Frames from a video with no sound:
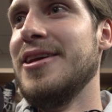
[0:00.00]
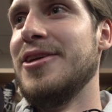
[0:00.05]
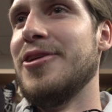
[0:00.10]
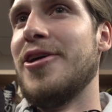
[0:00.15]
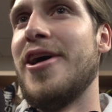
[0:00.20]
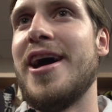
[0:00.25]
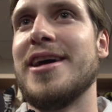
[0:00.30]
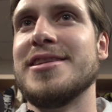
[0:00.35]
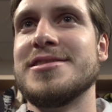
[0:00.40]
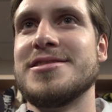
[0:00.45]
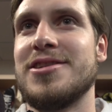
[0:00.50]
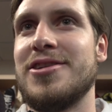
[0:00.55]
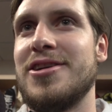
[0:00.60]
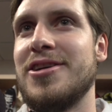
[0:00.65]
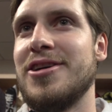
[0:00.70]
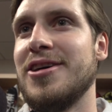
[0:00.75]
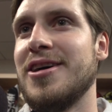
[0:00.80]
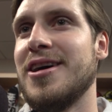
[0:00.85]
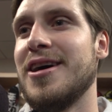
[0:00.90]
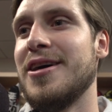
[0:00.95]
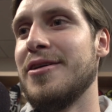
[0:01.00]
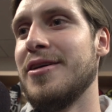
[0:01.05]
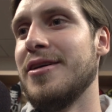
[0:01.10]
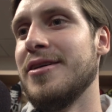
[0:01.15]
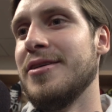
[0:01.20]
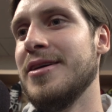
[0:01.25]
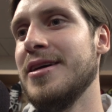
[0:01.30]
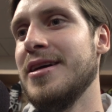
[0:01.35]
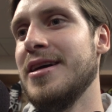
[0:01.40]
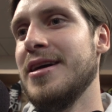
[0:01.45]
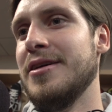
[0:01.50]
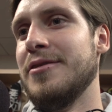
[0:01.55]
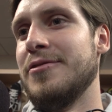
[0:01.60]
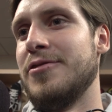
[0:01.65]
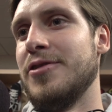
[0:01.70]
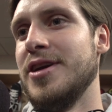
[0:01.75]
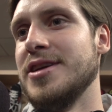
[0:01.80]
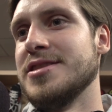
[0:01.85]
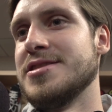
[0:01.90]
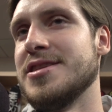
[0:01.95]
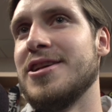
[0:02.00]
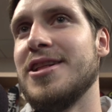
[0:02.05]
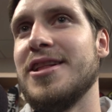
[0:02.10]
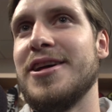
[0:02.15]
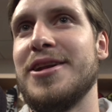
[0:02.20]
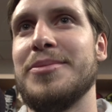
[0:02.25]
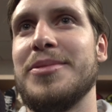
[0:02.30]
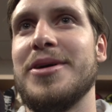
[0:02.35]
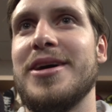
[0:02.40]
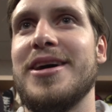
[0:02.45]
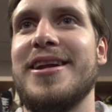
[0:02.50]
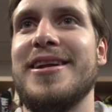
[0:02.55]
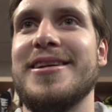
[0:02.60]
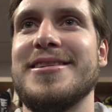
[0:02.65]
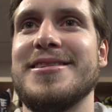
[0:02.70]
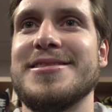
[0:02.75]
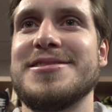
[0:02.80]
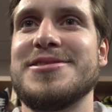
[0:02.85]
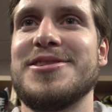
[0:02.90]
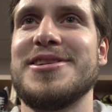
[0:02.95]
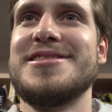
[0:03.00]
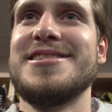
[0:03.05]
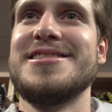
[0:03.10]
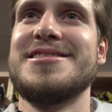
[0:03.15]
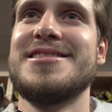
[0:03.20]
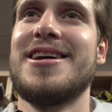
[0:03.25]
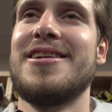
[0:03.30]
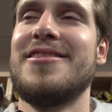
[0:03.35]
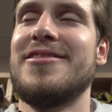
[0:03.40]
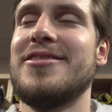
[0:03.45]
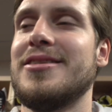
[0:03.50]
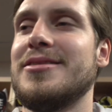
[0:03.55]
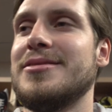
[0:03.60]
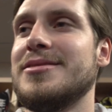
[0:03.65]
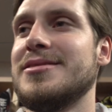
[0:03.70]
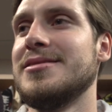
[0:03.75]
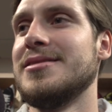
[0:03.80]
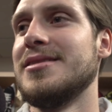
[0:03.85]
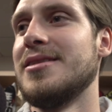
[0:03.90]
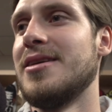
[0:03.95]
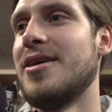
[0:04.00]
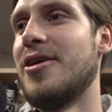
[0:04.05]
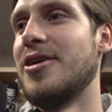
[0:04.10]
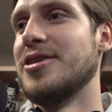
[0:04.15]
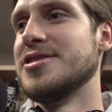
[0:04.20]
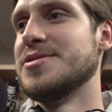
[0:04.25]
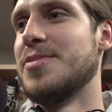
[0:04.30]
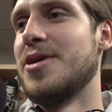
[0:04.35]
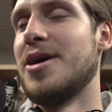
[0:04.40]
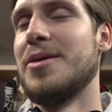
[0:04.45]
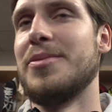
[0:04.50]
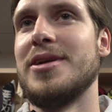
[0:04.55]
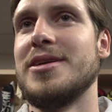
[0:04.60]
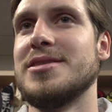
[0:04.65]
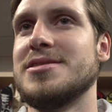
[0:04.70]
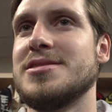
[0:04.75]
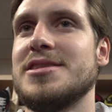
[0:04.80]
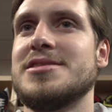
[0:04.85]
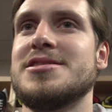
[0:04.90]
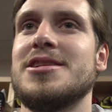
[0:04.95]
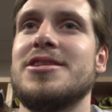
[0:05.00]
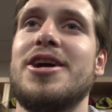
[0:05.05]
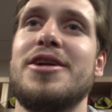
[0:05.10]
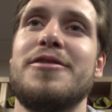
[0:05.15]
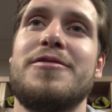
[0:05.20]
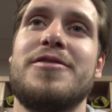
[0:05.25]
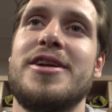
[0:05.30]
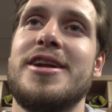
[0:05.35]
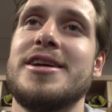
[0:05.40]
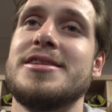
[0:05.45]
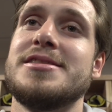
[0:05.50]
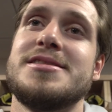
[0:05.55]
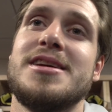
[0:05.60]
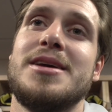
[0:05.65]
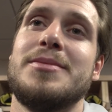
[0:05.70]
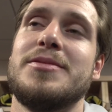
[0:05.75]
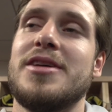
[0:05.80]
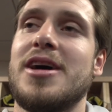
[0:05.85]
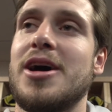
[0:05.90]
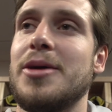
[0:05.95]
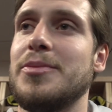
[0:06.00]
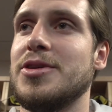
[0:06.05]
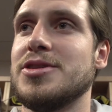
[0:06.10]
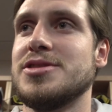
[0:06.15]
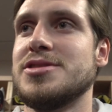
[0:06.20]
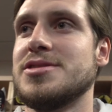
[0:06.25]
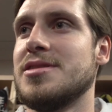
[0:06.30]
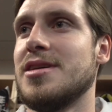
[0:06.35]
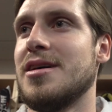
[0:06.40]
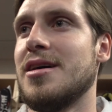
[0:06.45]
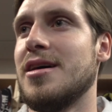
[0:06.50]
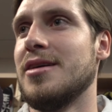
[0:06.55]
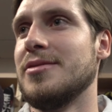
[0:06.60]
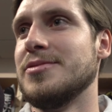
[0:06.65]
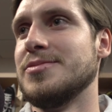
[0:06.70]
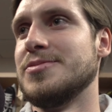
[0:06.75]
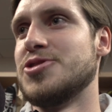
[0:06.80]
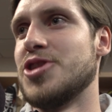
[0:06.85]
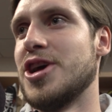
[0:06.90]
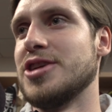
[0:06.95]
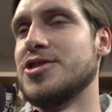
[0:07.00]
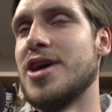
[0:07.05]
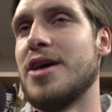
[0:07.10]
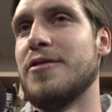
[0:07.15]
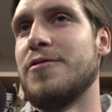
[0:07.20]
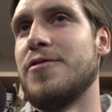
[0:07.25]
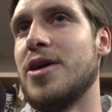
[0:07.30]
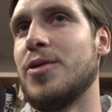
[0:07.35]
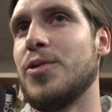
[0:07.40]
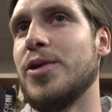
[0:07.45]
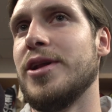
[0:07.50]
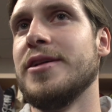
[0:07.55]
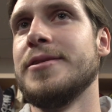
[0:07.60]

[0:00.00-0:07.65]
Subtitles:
your hands are freezing a little bit, and so it's kind of a hard spot, but it's a lot of fun at the same time. Just try to have fun with